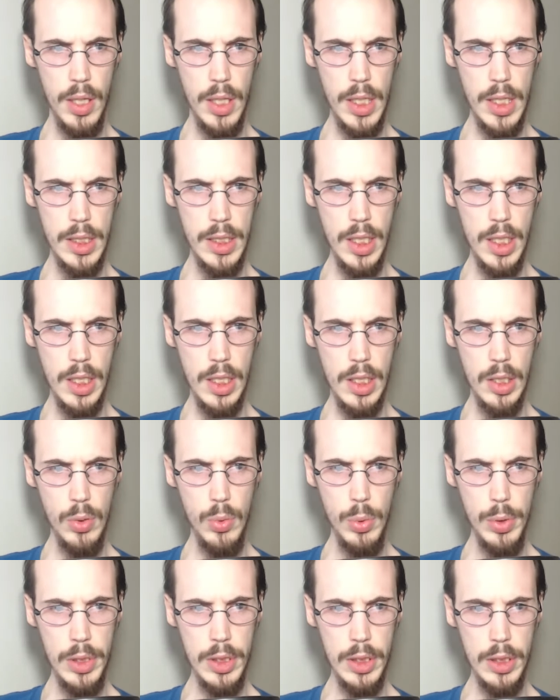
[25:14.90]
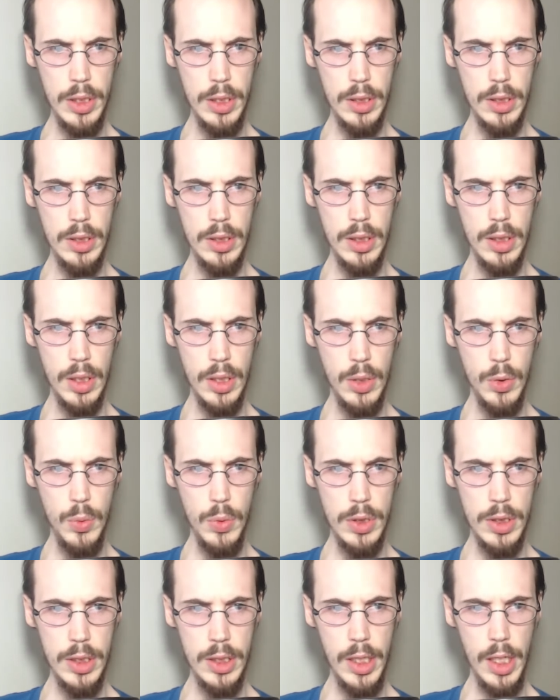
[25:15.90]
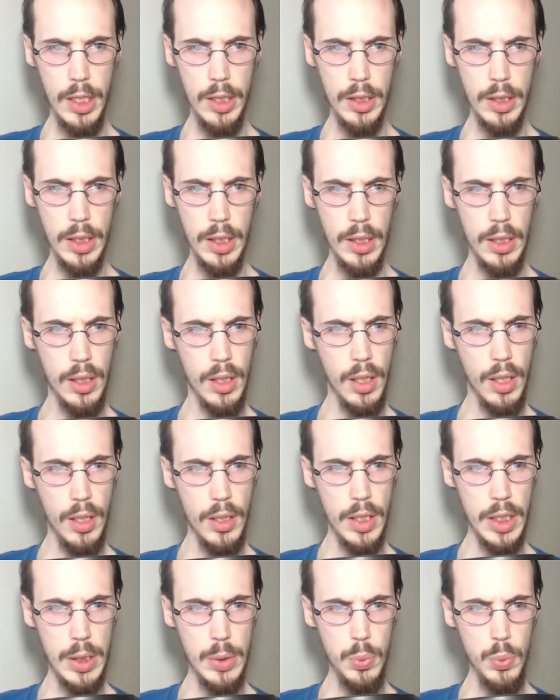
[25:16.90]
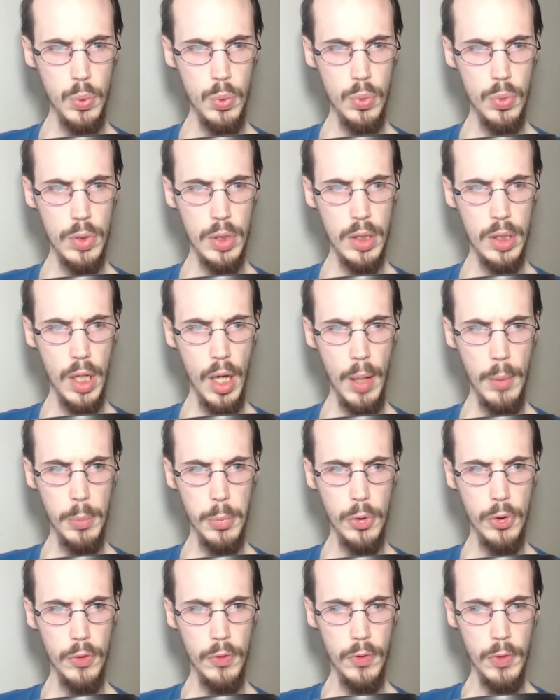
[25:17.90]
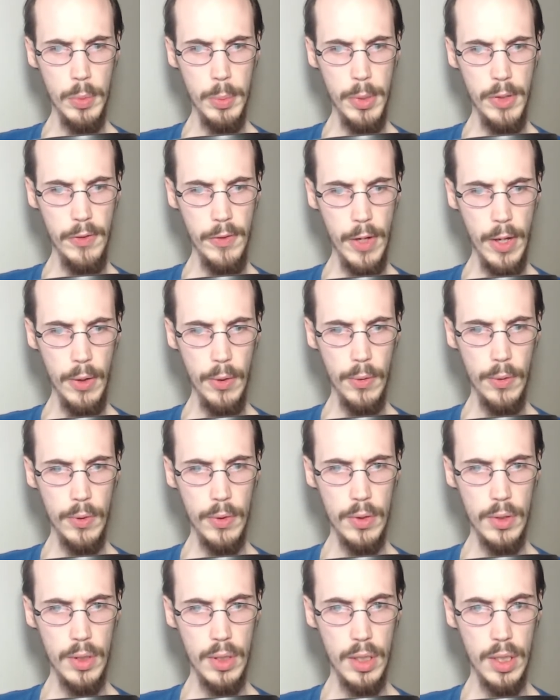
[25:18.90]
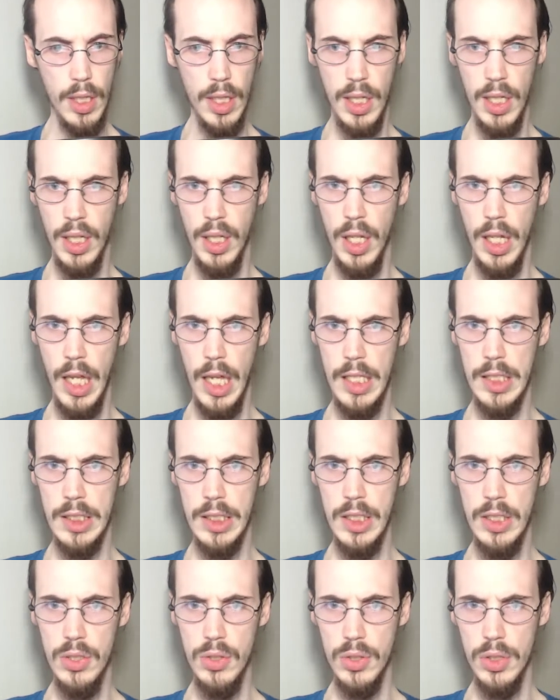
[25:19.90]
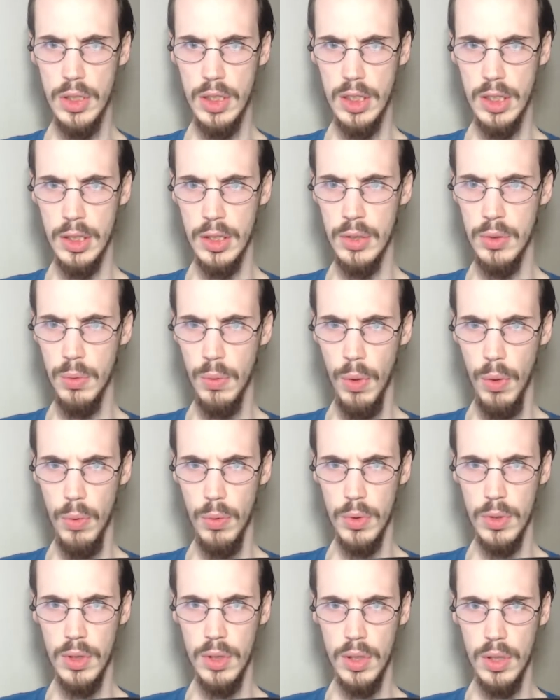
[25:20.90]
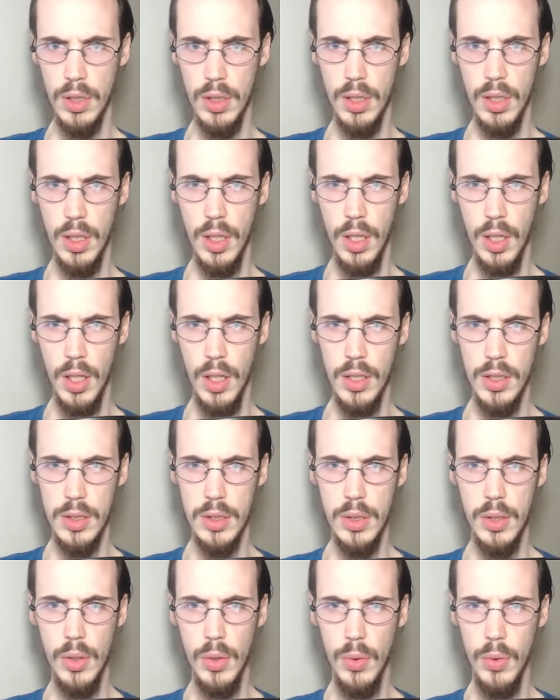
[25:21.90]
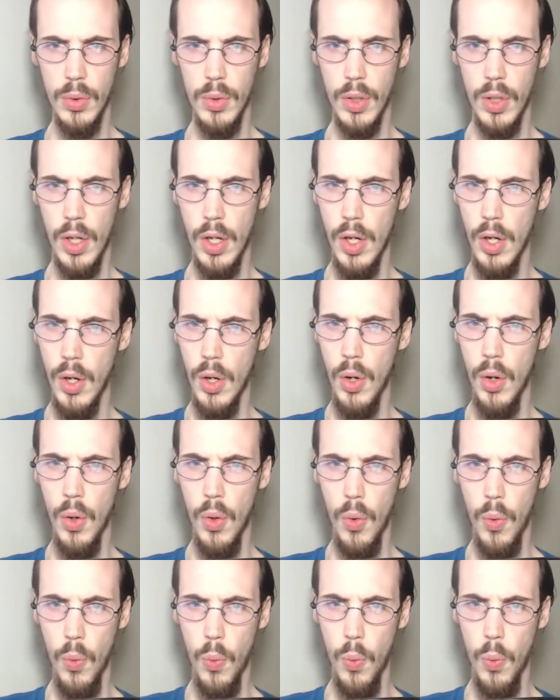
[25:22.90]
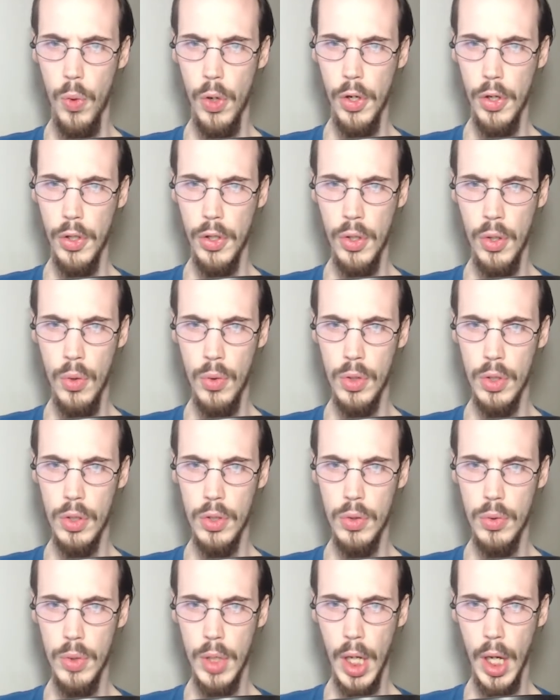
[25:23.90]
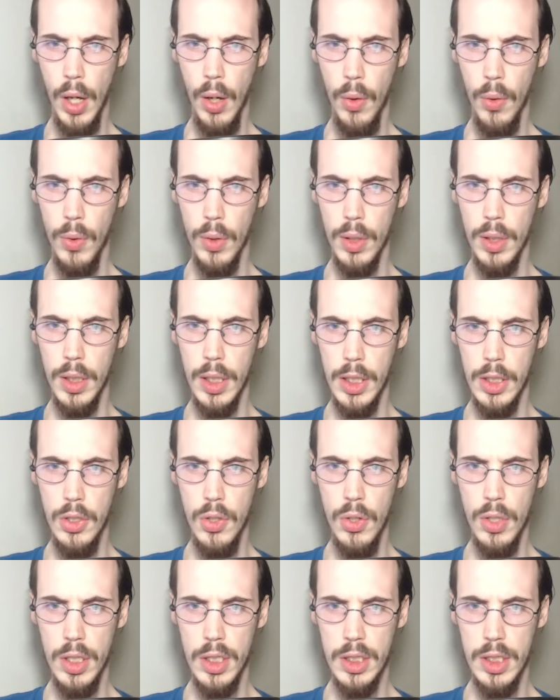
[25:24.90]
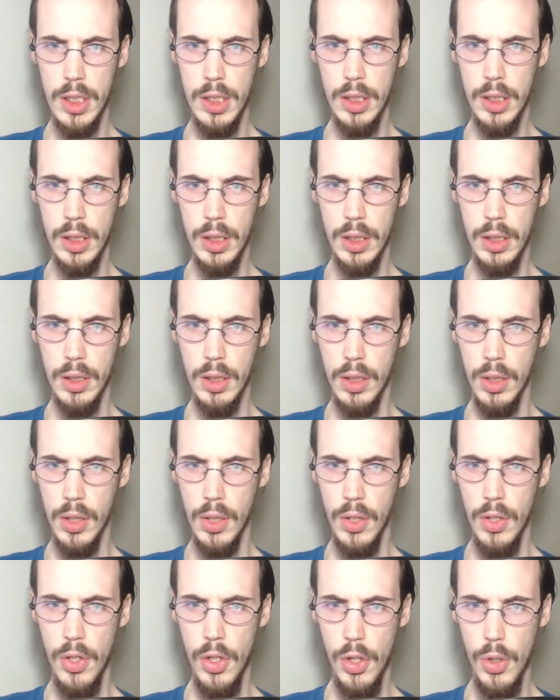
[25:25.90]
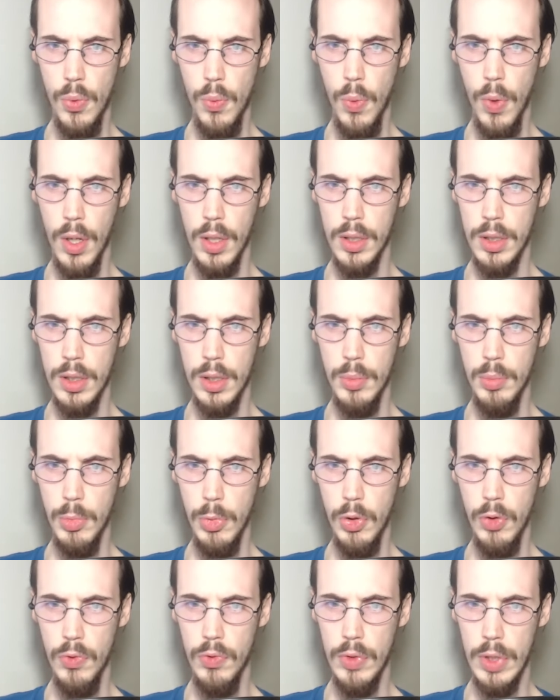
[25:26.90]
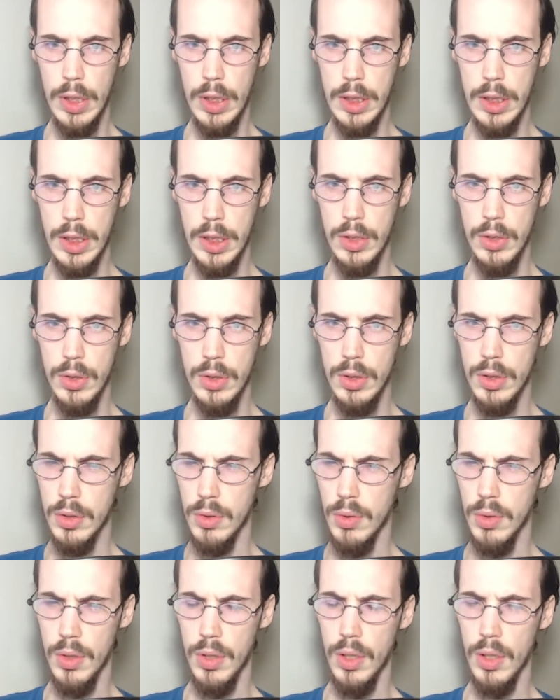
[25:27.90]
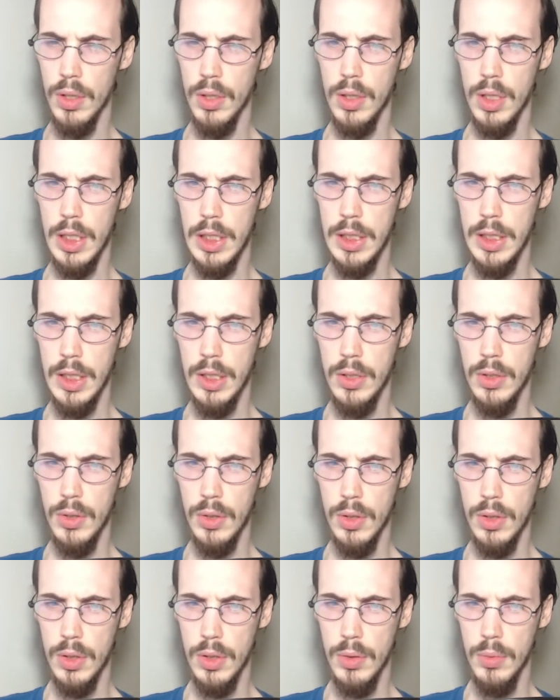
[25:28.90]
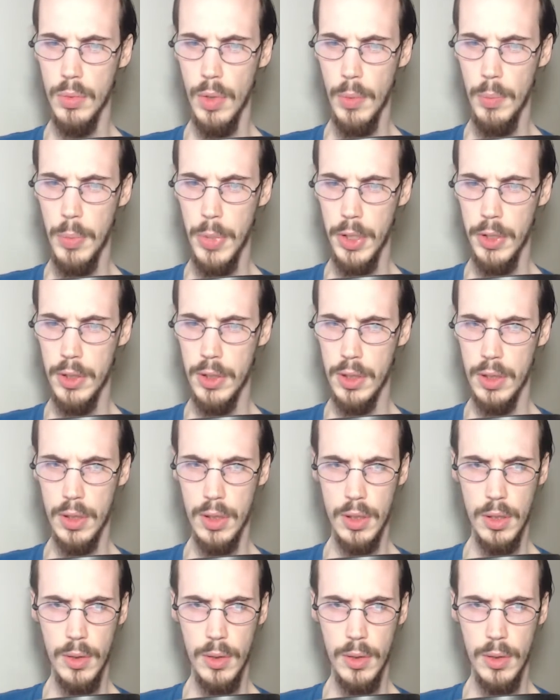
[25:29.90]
This is a coincidence. Coincidentally, this wound did not prove to be fatal. It has scissors in the throat. So, what are you going to do now? It's your decision. Do you want to move the scissor a bit?